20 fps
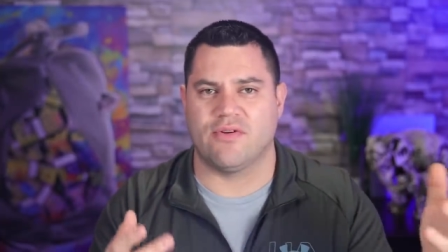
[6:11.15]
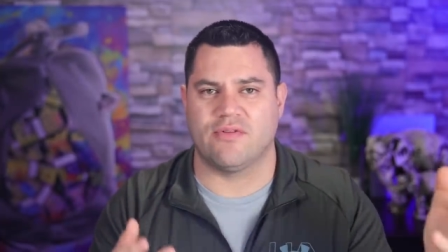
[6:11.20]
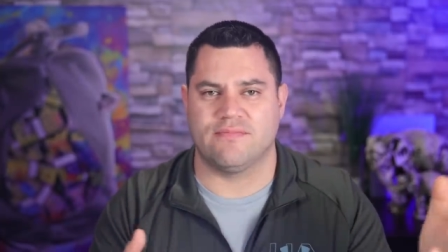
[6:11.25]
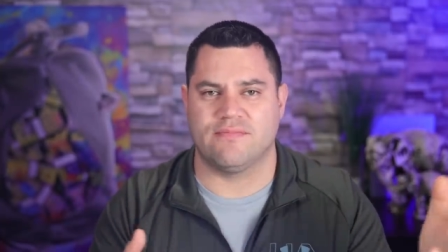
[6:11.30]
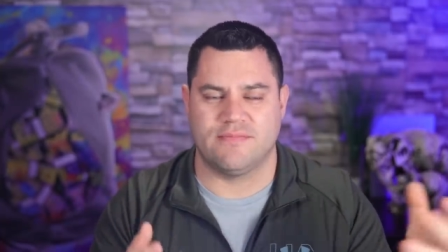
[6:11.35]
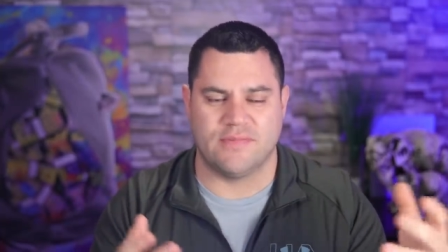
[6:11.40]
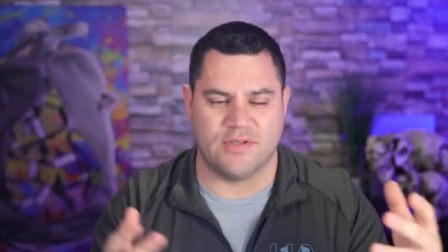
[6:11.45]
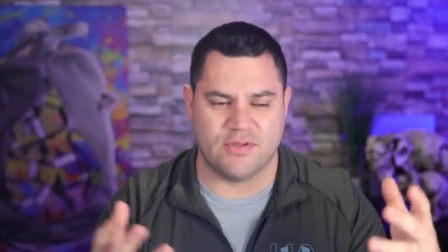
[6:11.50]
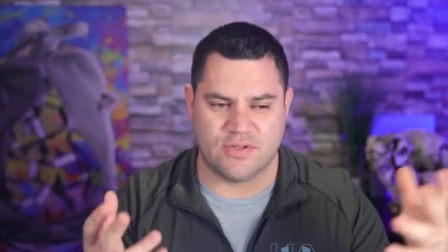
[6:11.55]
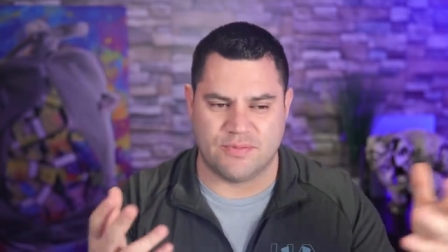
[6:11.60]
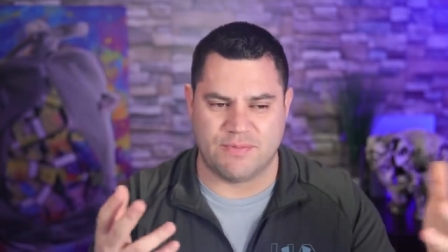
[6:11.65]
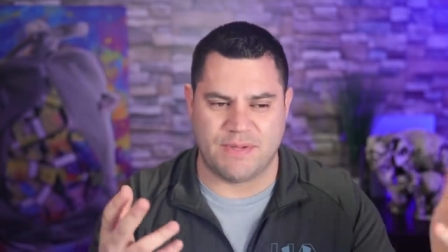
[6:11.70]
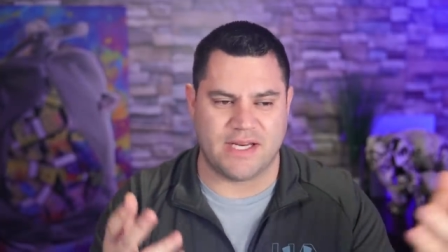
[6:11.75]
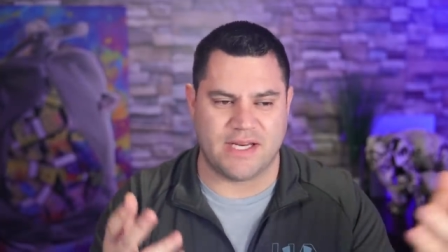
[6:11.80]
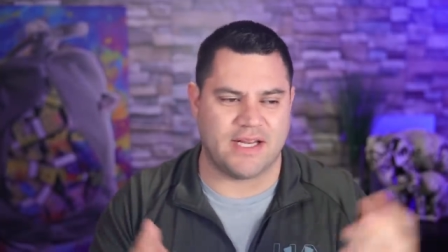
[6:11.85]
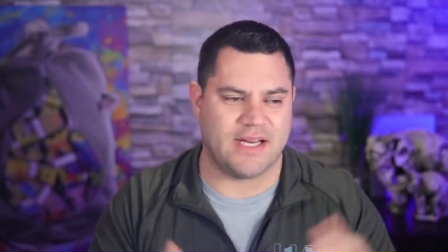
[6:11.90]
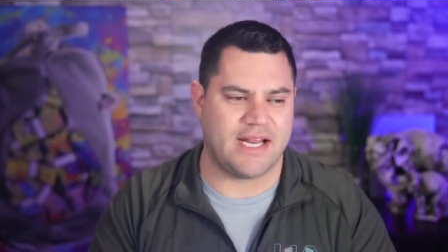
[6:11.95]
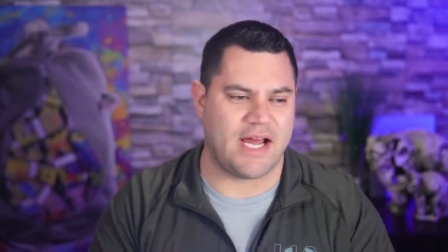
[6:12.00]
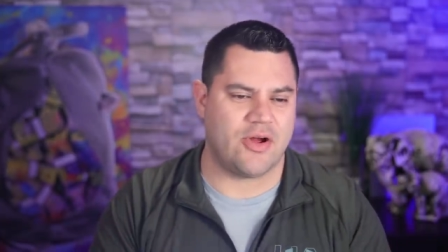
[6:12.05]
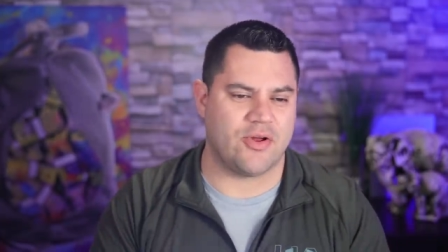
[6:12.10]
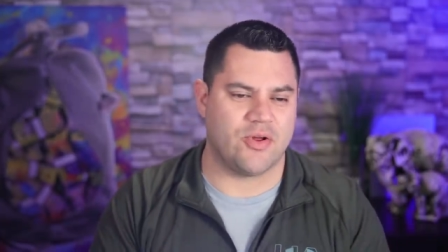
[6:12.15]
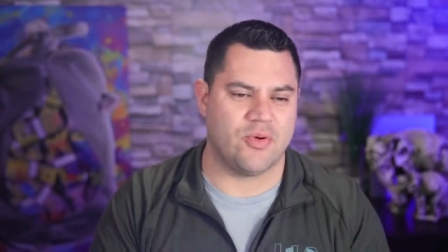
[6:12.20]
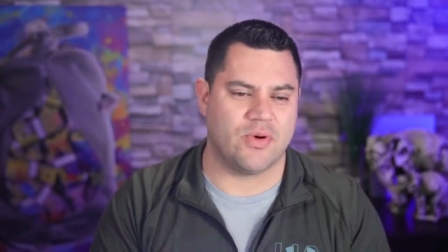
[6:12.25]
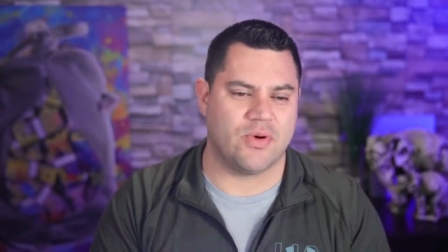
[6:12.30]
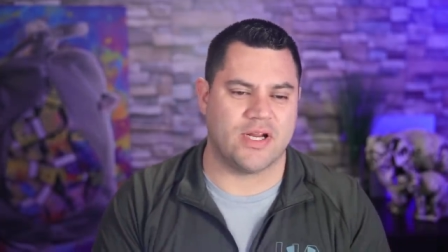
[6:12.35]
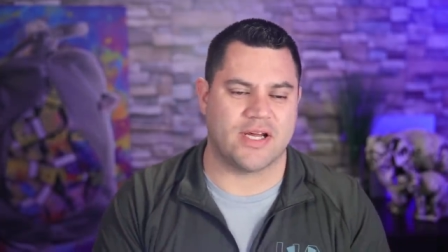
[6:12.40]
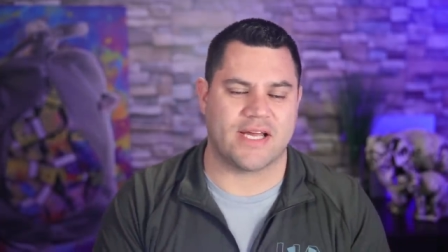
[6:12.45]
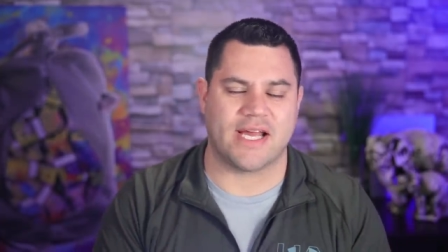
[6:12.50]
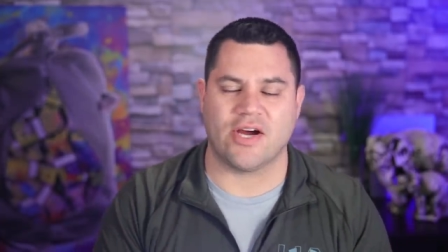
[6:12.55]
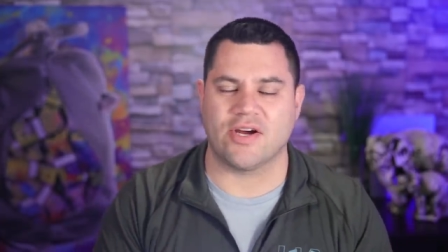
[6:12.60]
you know, depending on how you
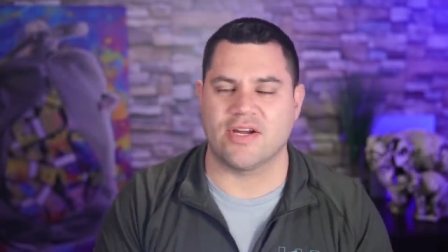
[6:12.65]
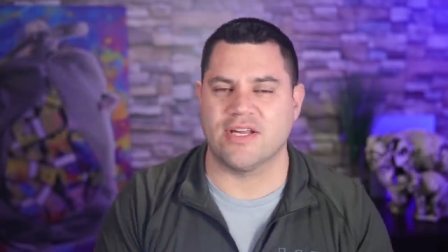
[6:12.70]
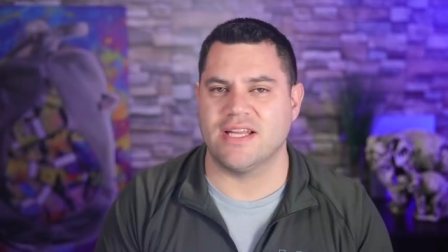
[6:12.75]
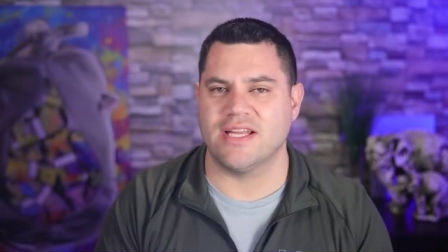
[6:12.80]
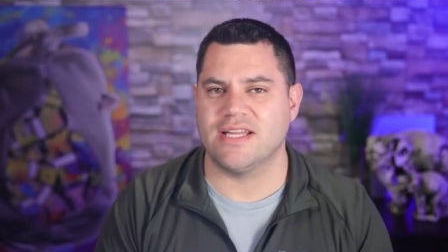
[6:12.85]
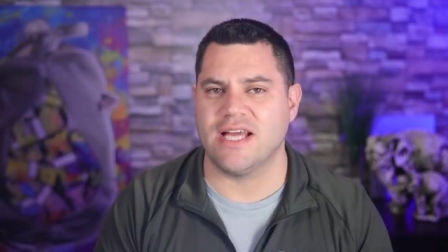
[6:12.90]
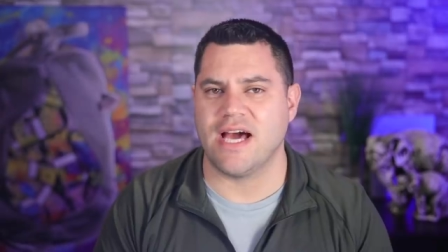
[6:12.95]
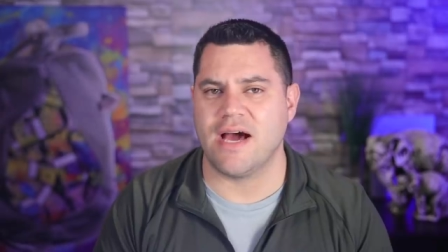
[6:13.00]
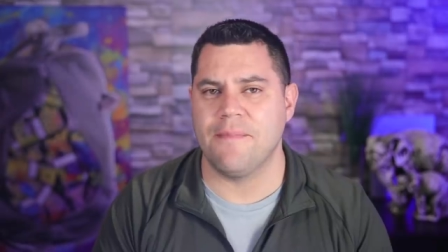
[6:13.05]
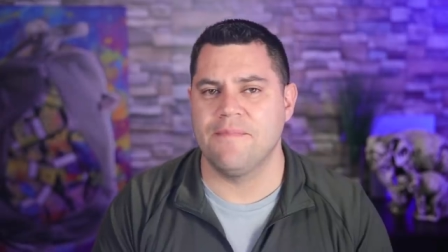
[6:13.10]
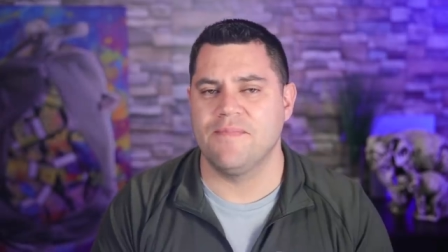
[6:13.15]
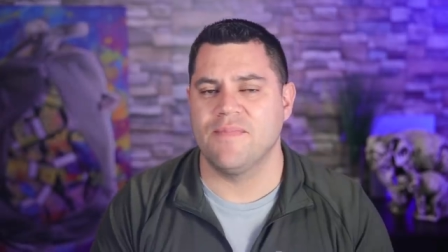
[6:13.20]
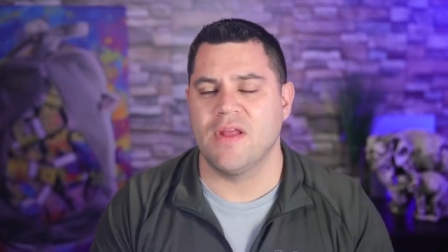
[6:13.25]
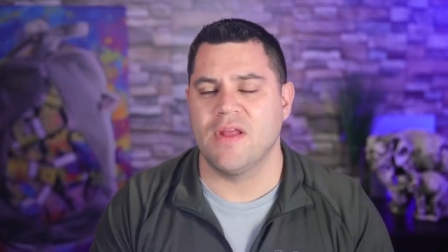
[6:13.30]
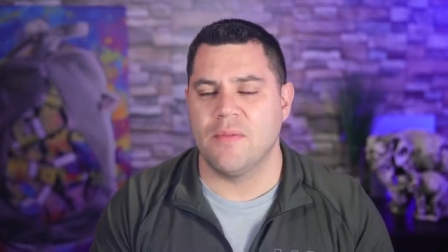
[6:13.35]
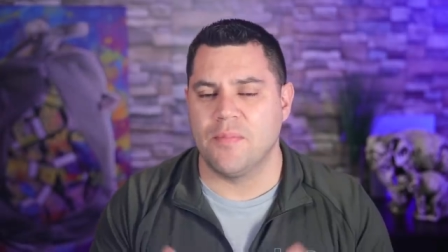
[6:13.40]
want to calculate that.